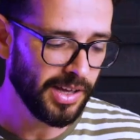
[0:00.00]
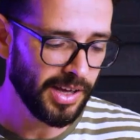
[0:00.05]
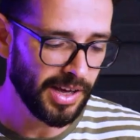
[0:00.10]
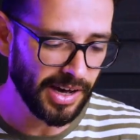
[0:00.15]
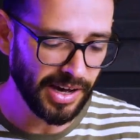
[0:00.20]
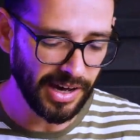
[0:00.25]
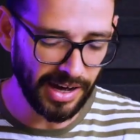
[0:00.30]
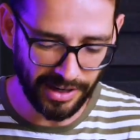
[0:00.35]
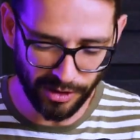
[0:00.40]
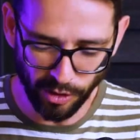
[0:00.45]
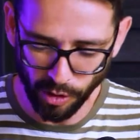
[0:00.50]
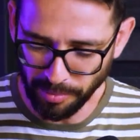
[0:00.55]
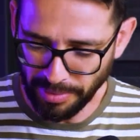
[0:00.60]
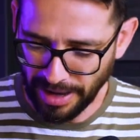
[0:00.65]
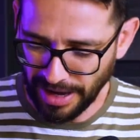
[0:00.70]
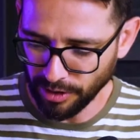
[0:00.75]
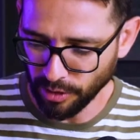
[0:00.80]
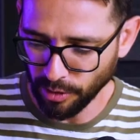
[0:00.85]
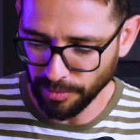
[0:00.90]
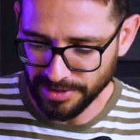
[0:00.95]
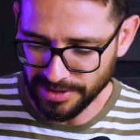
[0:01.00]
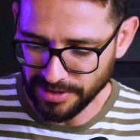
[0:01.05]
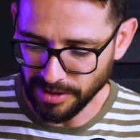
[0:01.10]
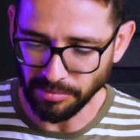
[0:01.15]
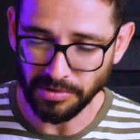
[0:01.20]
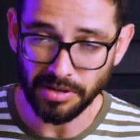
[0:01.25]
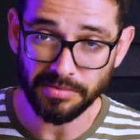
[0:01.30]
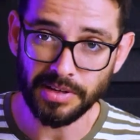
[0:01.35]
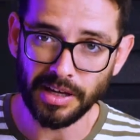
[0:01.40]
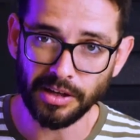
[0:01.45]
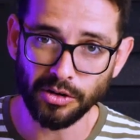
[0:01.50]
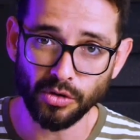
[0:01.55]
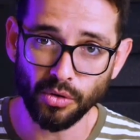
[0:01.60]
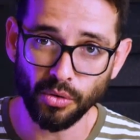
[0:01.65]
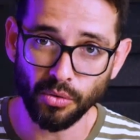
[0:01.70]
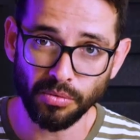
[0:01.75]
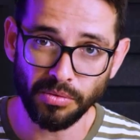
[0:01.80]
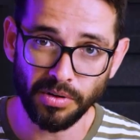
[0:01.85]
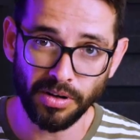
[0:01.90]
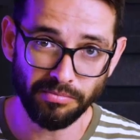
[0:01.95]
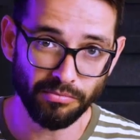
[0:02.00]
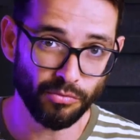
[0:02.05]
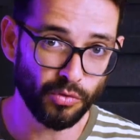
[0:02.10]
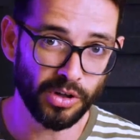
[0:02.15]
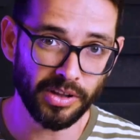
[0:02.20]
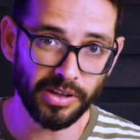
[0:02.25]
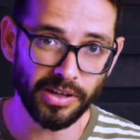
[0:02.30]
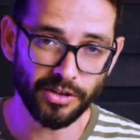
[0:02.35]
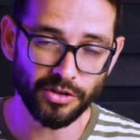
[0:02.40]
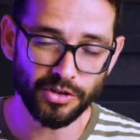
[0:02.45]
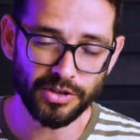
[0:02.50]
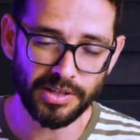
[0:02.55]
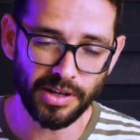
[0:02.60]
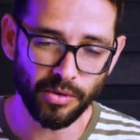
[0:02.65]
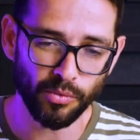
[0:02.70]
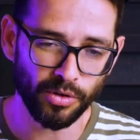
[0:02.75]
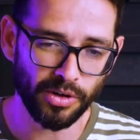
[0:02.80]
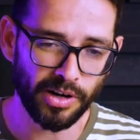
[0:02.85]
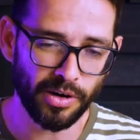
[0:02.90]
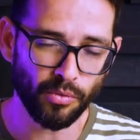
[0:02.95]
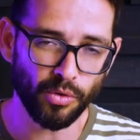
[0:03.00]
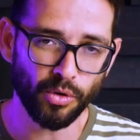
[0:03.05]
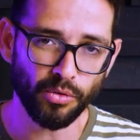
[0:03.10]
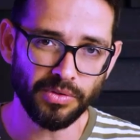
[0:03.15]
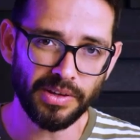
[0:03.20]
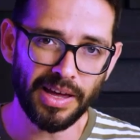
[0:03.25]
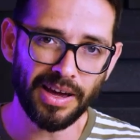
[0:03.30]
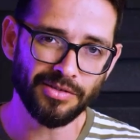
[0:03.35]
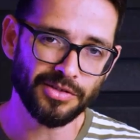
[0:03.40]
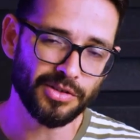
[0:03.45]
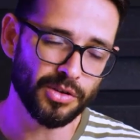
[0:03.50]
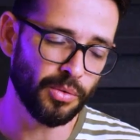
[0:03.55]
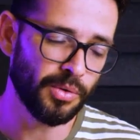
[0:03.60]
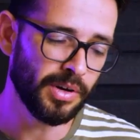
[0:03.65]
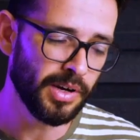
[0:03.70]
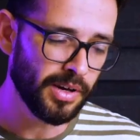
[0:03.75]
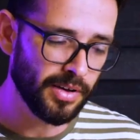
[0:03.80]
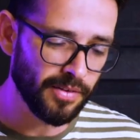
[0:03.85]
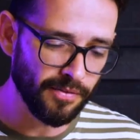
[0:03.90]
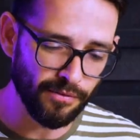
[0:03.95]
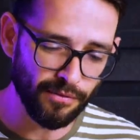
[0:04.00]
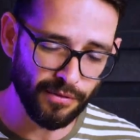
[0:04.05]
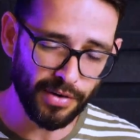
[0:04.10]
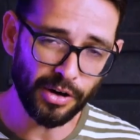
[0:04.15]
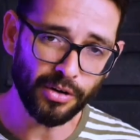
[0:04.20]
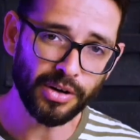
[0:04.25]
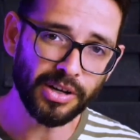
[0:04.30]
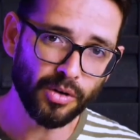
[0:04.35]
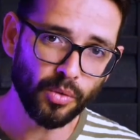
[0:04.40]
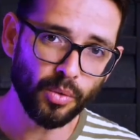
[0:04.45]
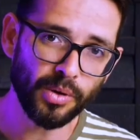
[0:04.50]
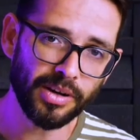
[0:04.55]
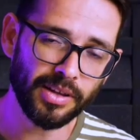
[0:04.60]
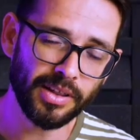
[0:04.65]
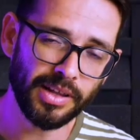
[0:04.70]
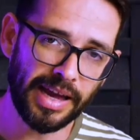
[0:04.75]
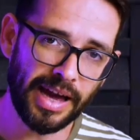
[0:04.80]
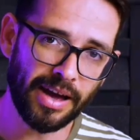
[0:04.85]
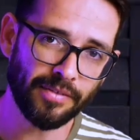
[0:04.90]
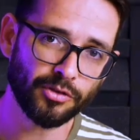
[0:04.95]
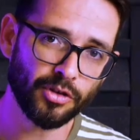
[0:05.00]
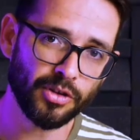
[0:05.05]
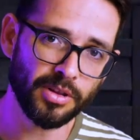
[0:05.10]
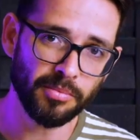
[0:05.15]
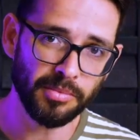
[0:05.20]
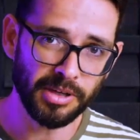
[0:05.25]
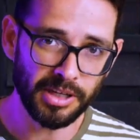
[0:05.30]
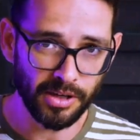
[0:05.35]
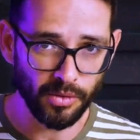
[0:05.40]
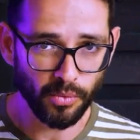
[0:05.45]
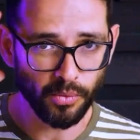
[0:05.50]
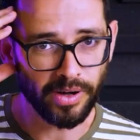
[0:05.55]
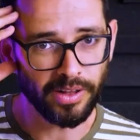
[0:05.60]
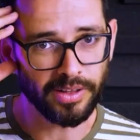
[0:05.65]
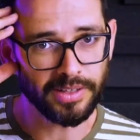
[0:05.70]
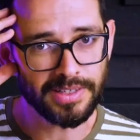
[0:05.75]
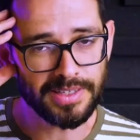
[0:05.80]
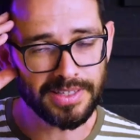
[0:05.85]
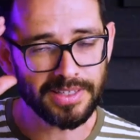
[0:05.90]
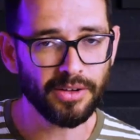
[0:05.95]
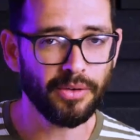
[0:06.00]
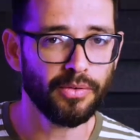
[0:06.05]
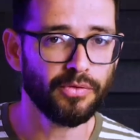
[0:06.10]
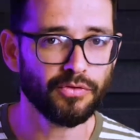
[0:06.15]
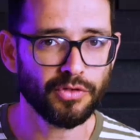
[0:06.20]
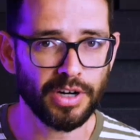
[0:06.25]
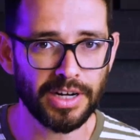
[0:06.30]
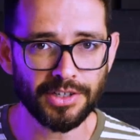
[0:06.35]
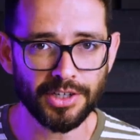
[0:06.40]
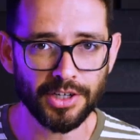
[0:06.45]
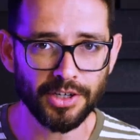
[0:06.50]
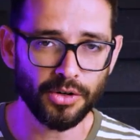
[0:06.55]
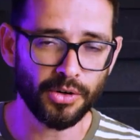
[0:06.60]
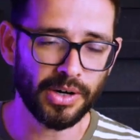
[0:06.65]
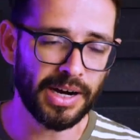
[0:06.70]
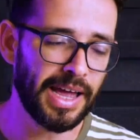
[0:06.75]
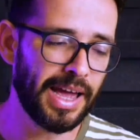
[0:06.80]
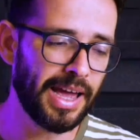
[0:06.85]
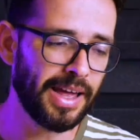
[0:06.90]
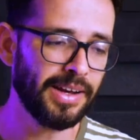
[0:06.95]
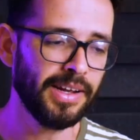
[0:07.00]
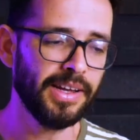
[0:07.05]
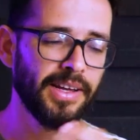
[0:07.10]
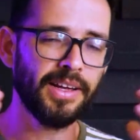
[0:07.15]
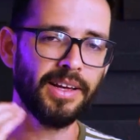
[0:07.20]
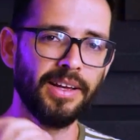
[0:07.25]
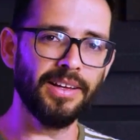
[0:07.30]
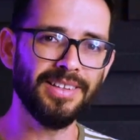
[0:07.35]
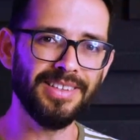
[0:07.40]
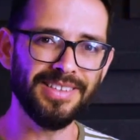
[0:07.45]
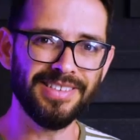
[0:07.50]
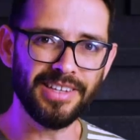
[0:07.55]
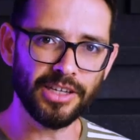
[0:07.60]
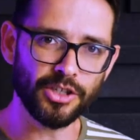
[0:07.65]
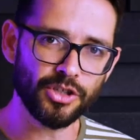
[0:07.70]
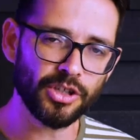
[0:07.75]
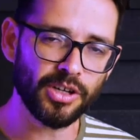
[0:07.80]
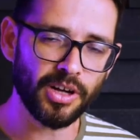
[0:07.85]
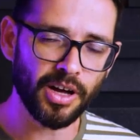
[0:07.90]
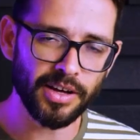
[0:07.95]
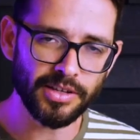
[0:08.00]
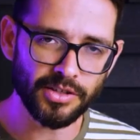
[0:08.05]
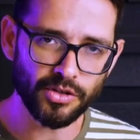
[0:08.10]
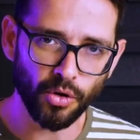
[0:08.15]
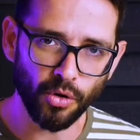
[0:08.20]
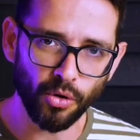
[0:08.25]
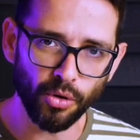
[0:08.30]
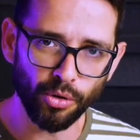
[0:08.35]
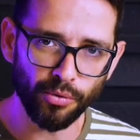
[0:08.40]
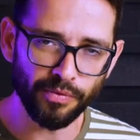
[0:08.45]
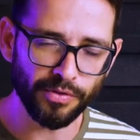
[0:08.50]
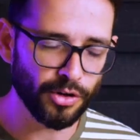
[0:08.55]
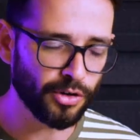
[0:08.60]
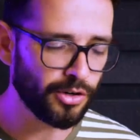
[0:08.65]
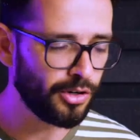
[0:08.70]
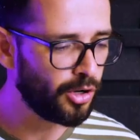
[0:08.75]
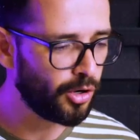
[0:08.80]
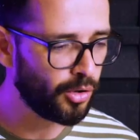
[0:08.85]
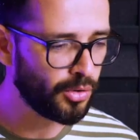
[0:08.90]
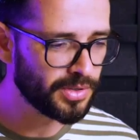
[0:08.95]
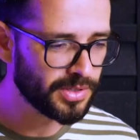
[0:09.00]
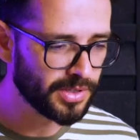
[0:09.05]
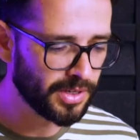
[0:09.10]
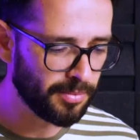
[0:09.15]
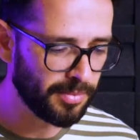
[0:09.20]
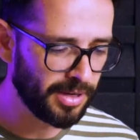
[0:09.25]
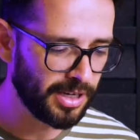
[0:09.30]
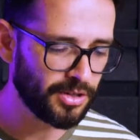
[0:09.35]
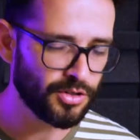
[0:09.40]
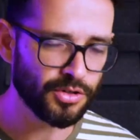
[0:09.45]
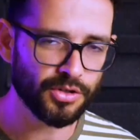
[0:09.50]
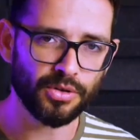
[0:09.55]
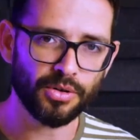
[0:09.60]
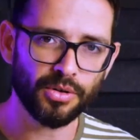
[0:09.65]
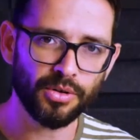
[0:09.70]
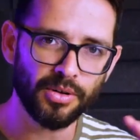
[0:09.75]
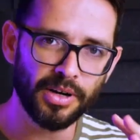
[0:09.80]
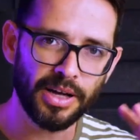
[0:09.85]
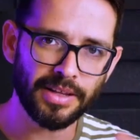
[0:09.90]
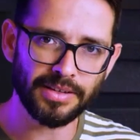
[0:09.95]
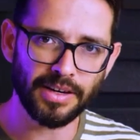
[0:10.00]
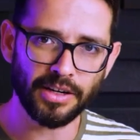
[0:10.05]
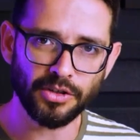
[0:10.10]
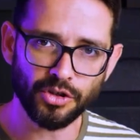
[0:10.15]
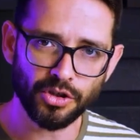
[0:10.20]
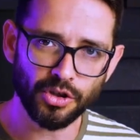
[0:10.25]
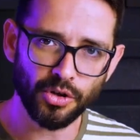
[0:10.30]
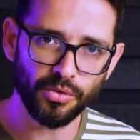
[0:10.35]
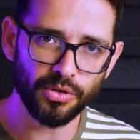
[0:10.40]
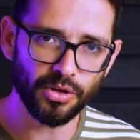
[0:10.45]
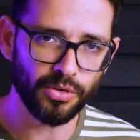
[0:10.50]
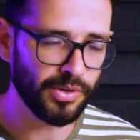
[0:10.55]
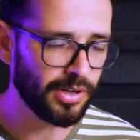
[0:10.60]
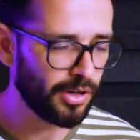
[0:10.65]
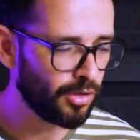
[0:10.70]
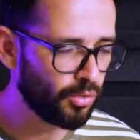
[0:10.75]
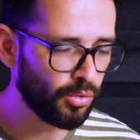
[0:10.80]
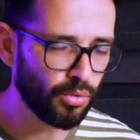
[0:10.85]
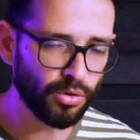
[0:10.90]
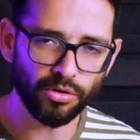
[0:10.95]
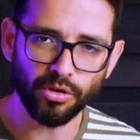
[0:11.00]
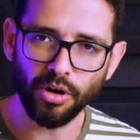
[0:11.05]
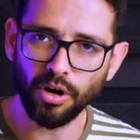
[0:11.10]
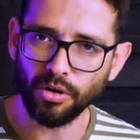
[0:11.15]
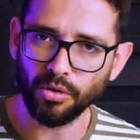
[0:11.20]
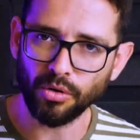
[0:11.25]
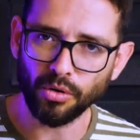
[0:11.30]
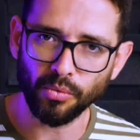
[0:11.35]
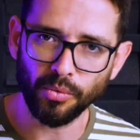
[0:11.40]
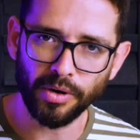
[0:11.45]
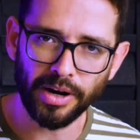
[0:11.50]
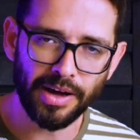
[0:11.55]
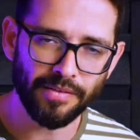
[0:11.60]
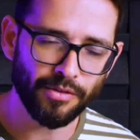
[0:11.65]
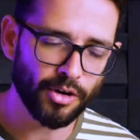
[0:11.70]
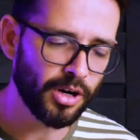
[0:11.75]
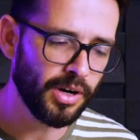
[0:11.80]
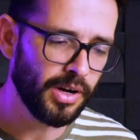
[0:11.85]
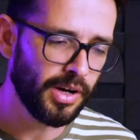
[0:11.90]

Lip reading: I go back home and sometimes I don't really understand what I wrote down. So very quickly after the meeting, while it's still fresh in your head, digitize all of your notes and make sure, as I showed you in a Google Doc or whatever,